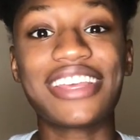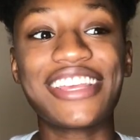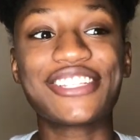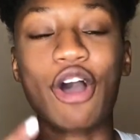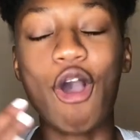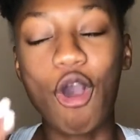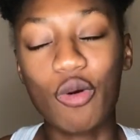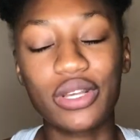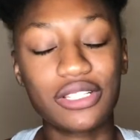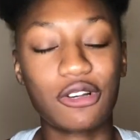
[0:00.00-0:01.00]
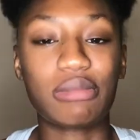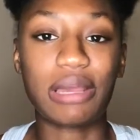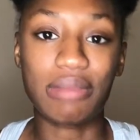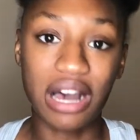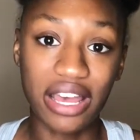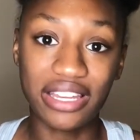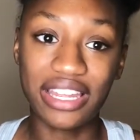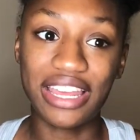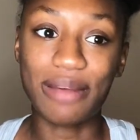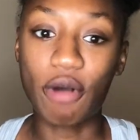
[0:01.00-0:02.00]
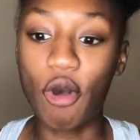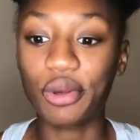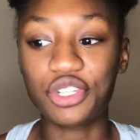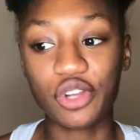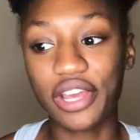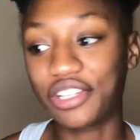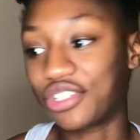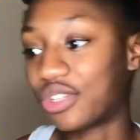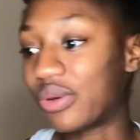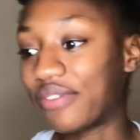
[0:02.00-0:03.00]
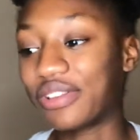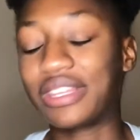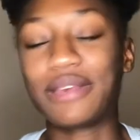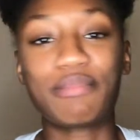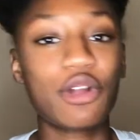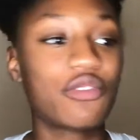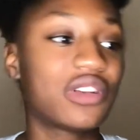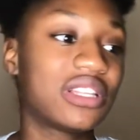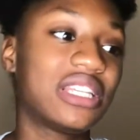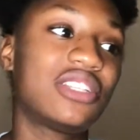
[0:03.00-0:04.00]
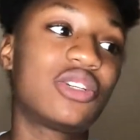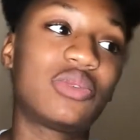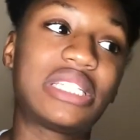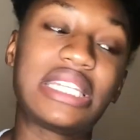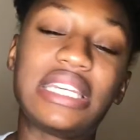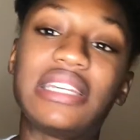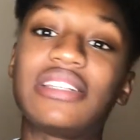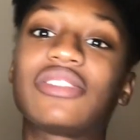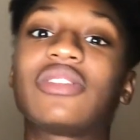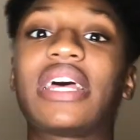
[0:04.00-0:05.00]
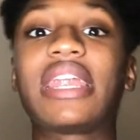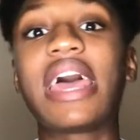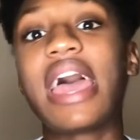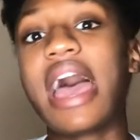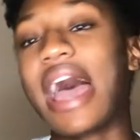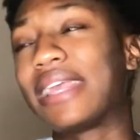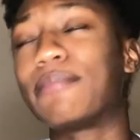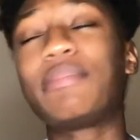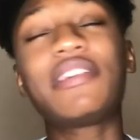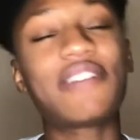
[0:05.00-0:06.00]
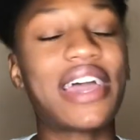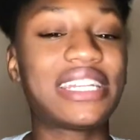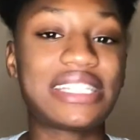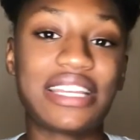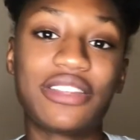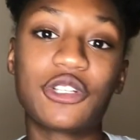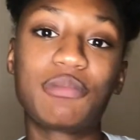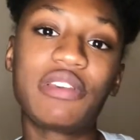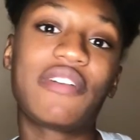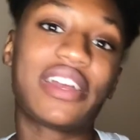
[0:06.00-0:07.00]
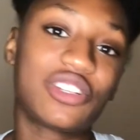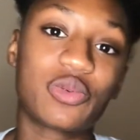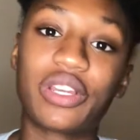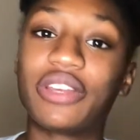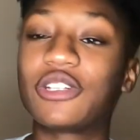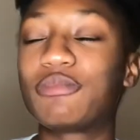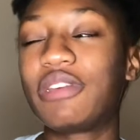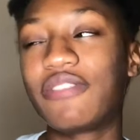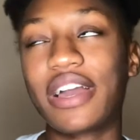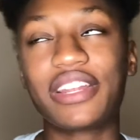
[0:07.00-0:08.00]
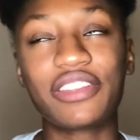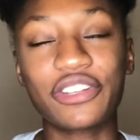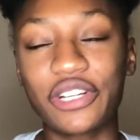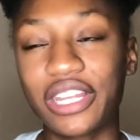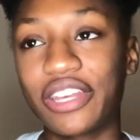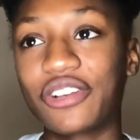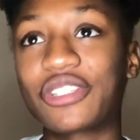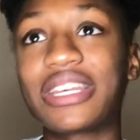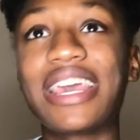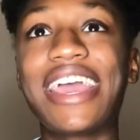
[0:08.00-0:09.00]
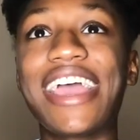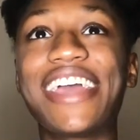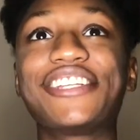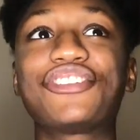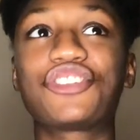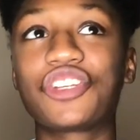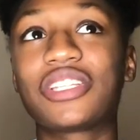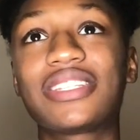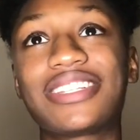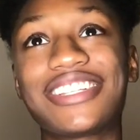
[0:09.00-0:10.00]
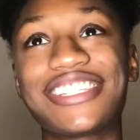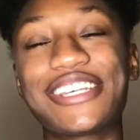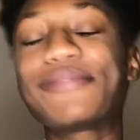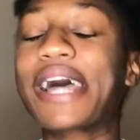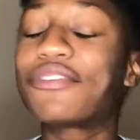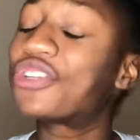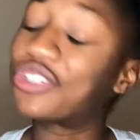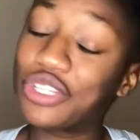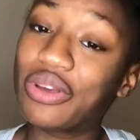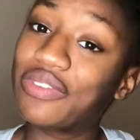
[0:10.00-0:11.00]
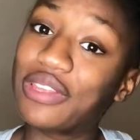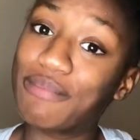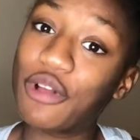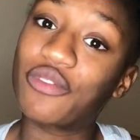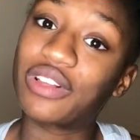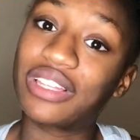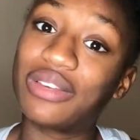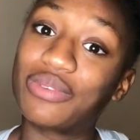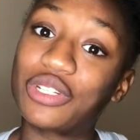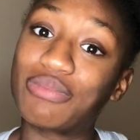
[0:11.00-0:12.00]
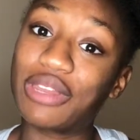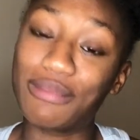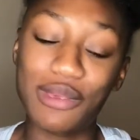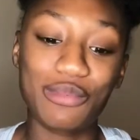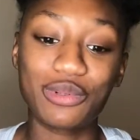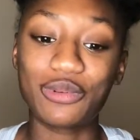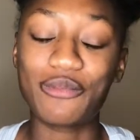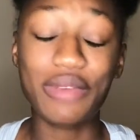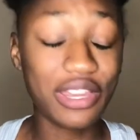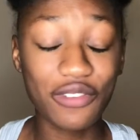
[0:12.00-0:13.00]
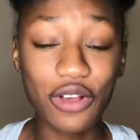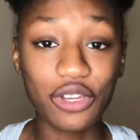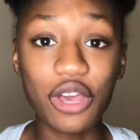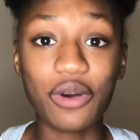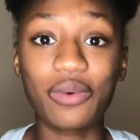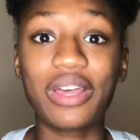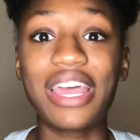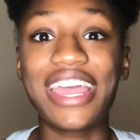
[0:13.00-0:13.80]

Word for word: it's always on my mind, and I'm always trying to do everything perfectly to a T so that I can be fine in 10 years, be fine in 20 years, be fine in 30 years, and it's just, sometimes you can do everything perfectly, which many of y'all know,